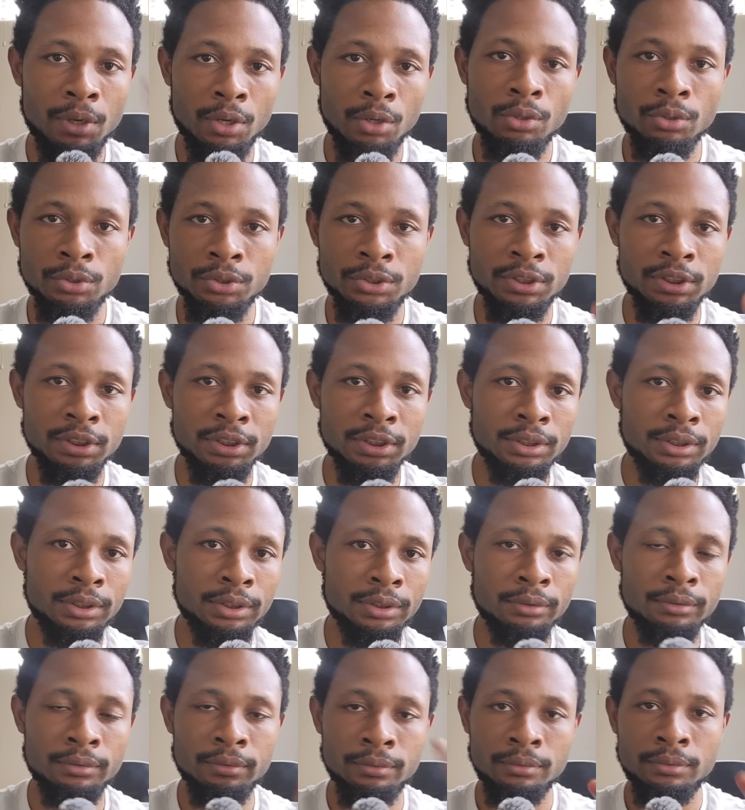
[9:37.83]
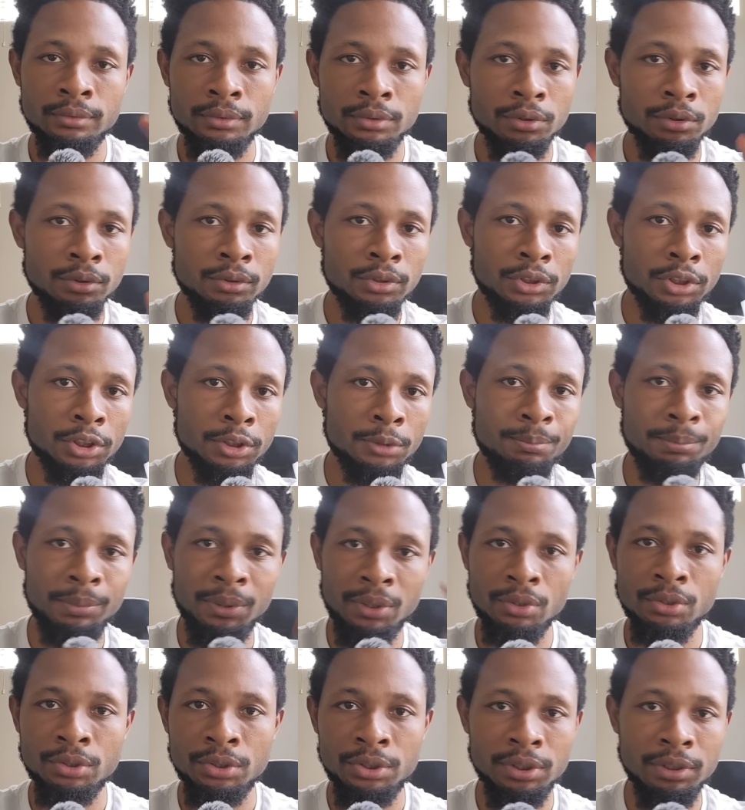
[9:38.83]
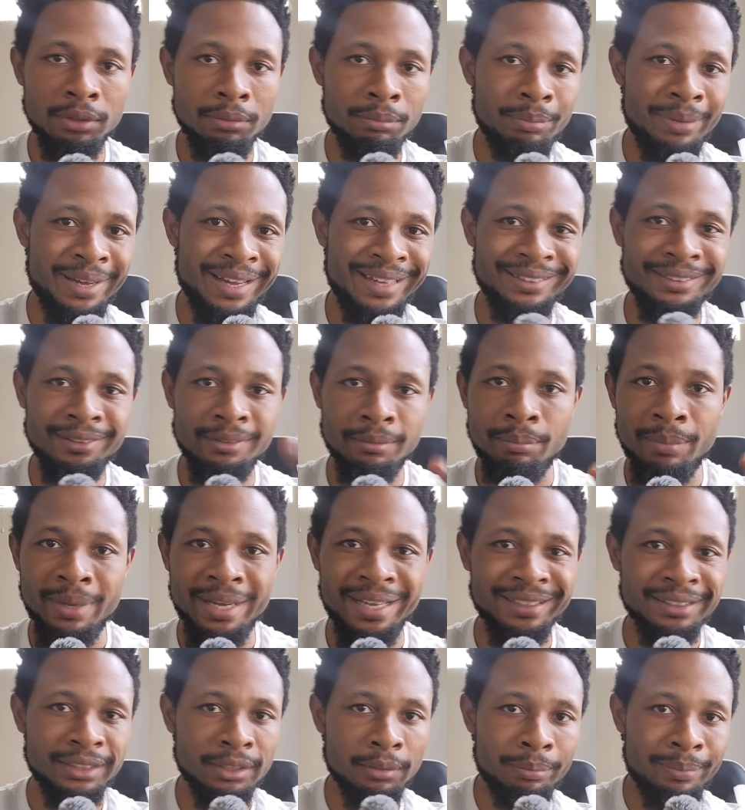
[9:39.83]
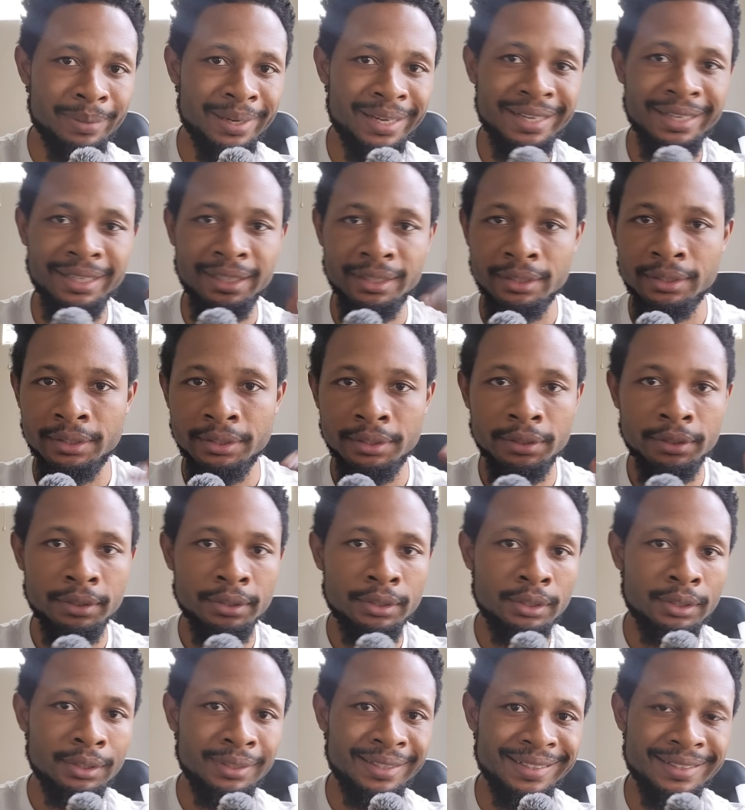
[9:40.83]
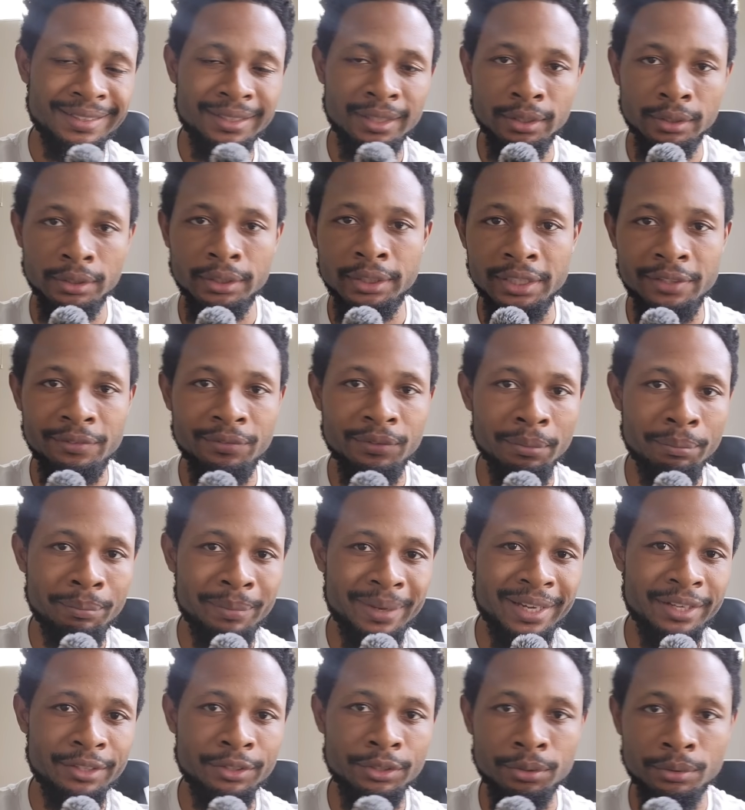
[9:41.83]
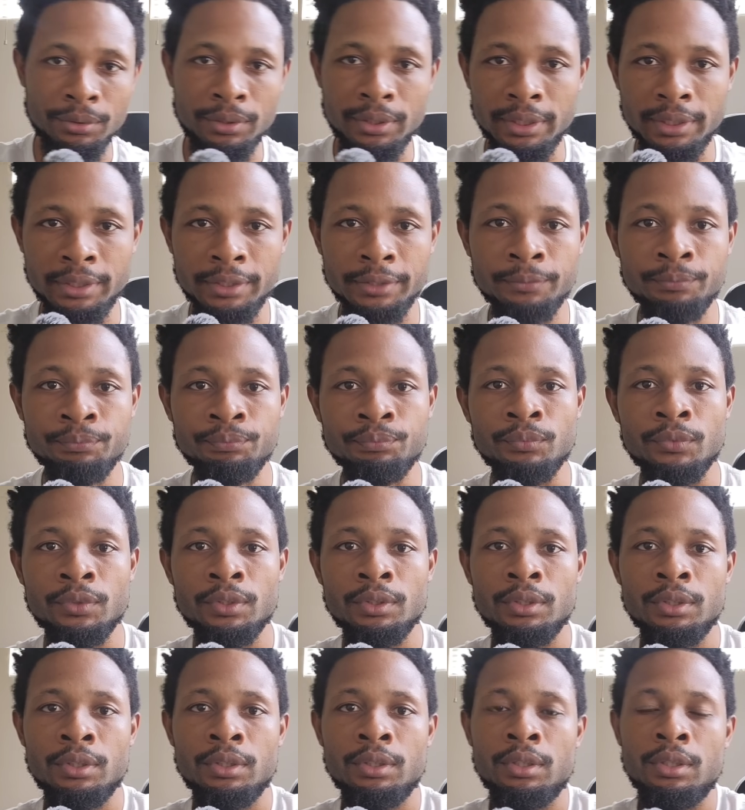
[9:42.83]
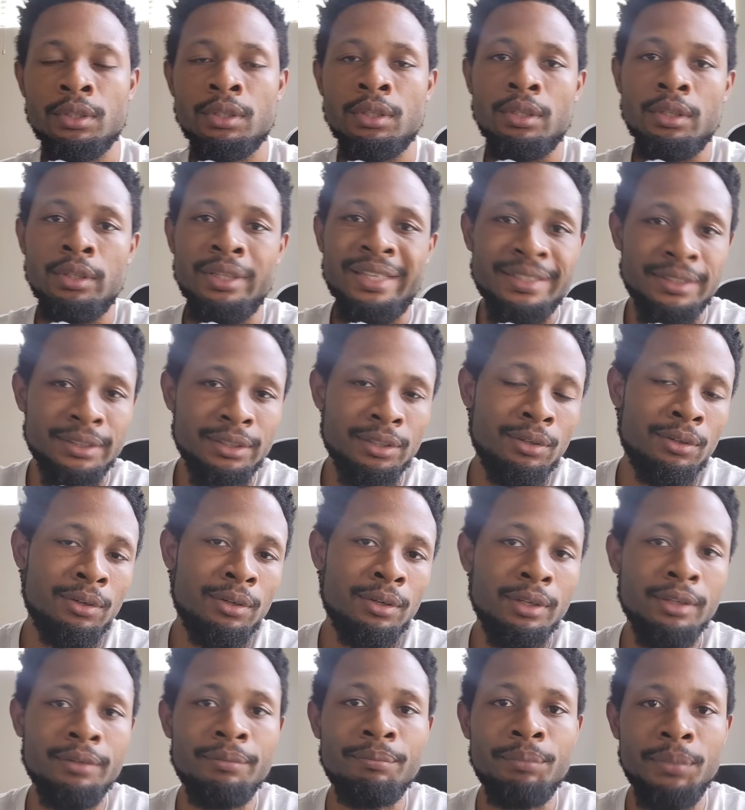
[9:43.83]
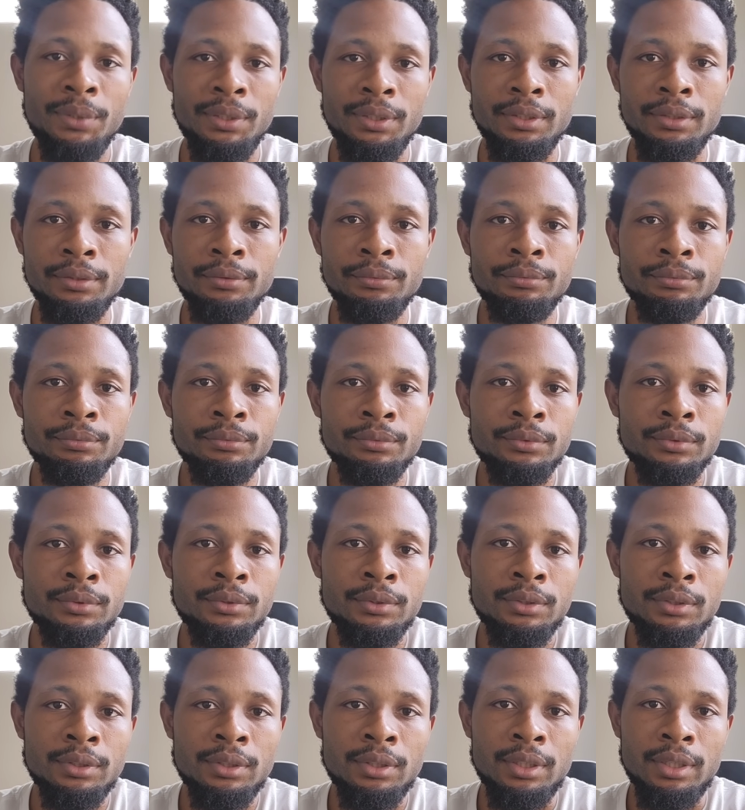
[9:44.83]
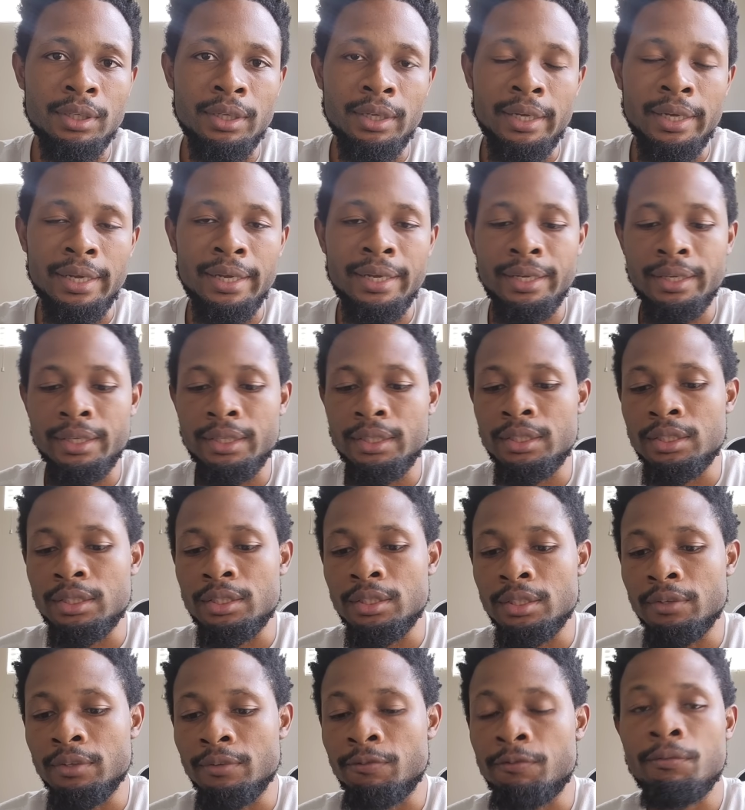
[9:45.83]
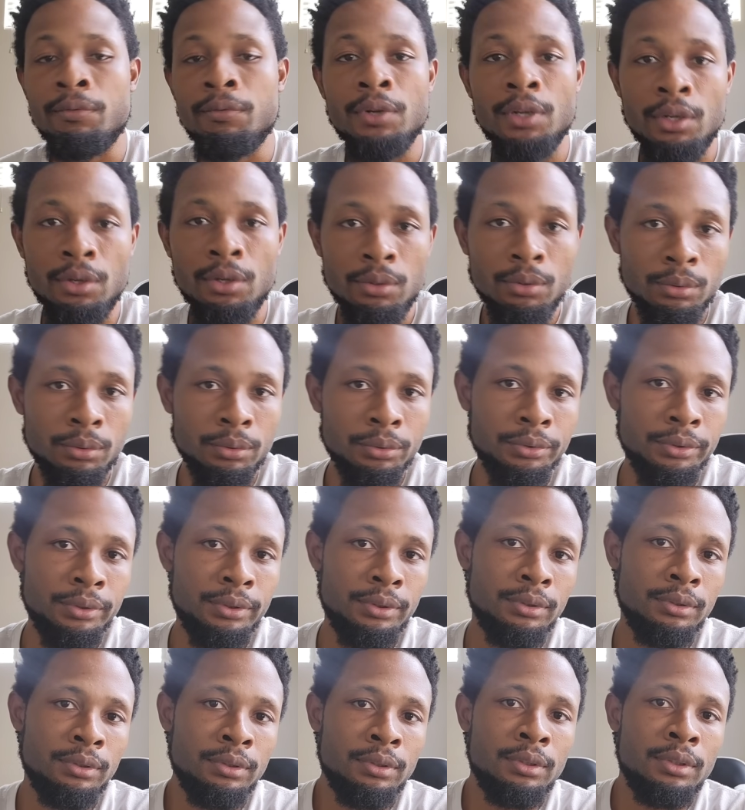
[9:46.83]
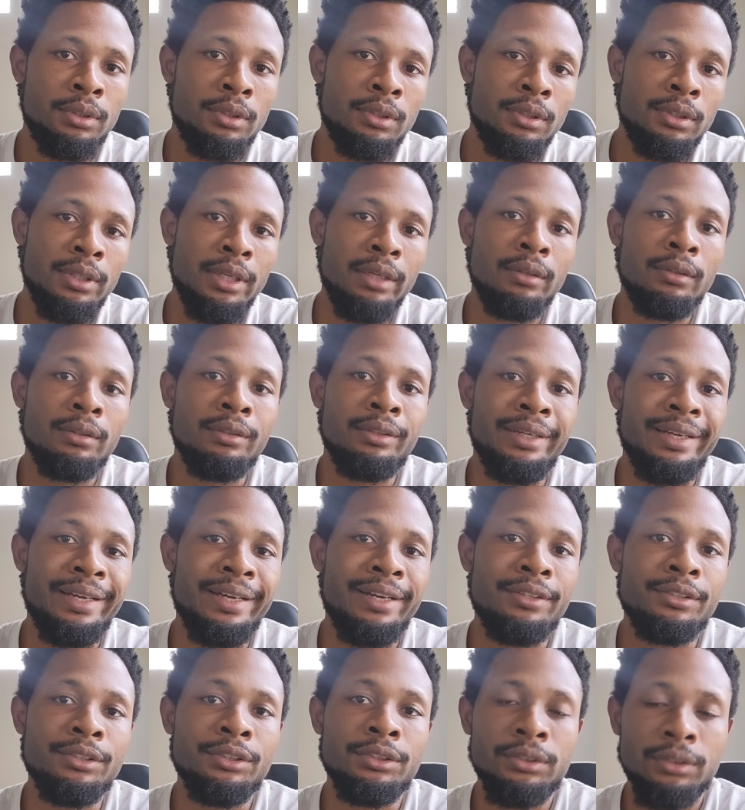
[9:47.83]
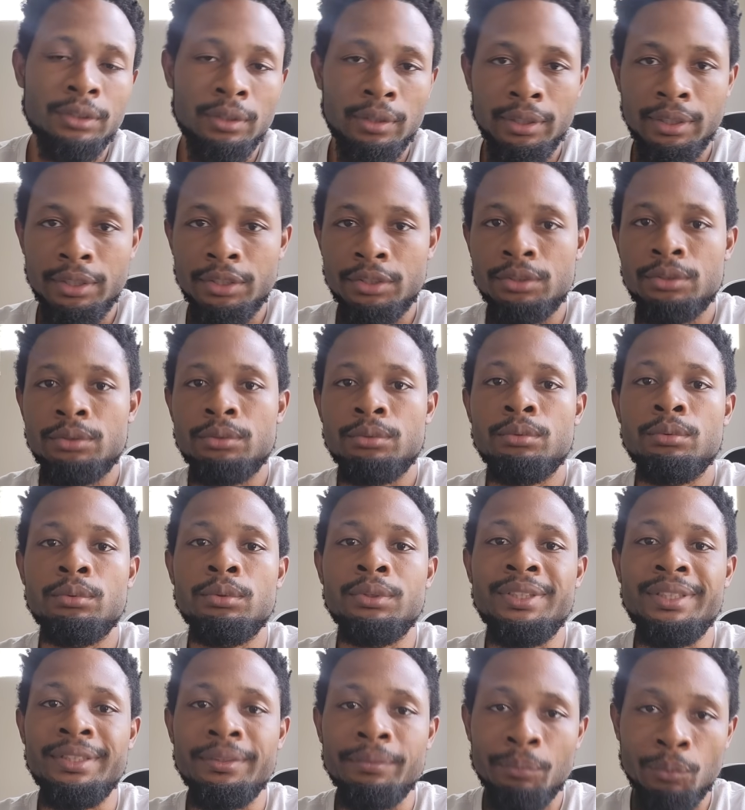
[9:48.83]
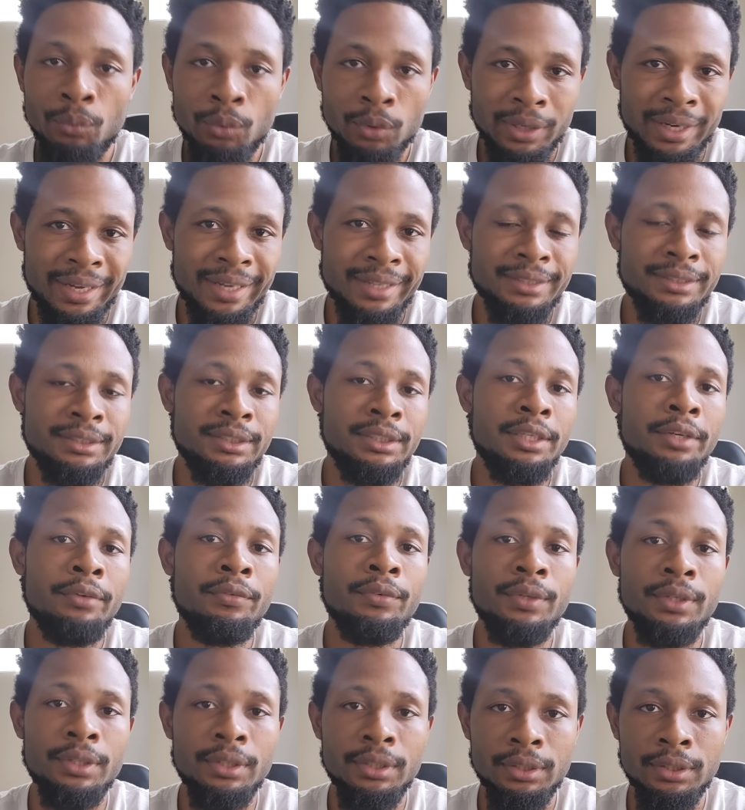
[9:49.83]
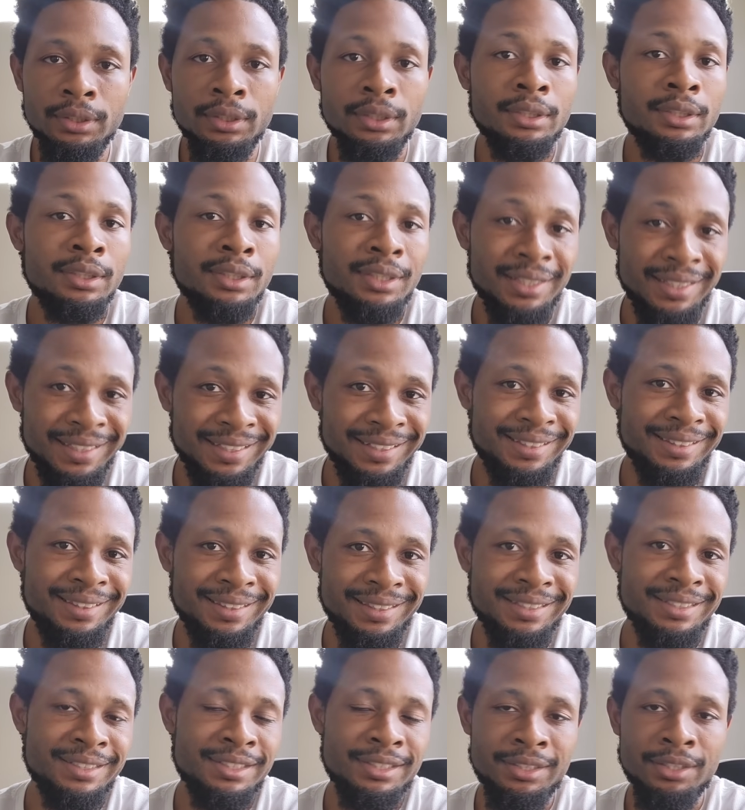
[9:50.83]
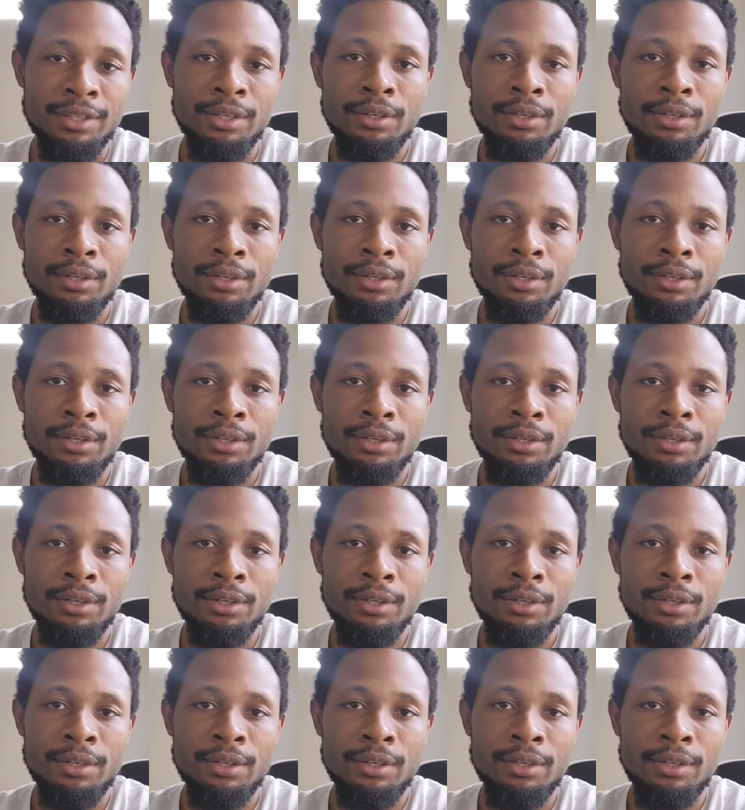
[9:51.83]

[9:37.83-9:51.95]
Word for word: pulses, just pulsing back to back to back. That's underneath the mantle there. That's the heartbeat and the flows that are now starting to get more activity in this